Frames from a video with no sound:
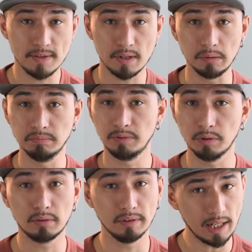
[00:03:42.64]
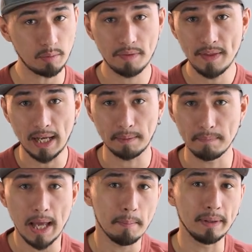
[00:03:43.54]
So good luck with
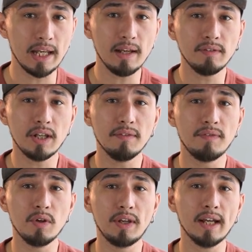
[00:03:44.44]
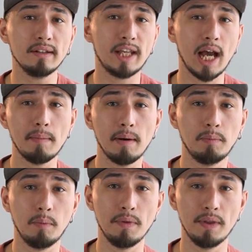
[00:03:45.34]
that. But even if you can't come
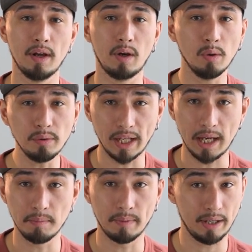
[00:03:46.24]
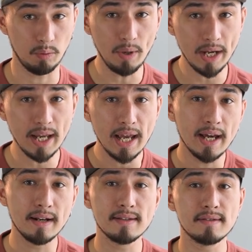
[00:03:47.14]
up with a cool name right away,
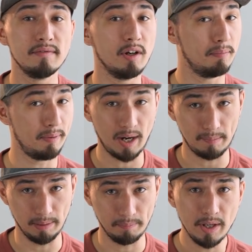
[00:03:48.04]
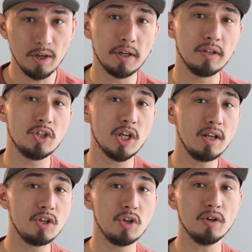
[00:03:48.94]
it is no problem. You can
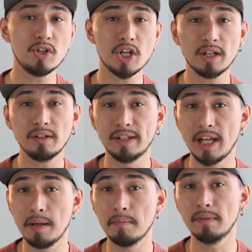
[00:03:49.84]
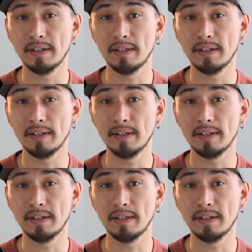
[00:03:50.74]
change your channel name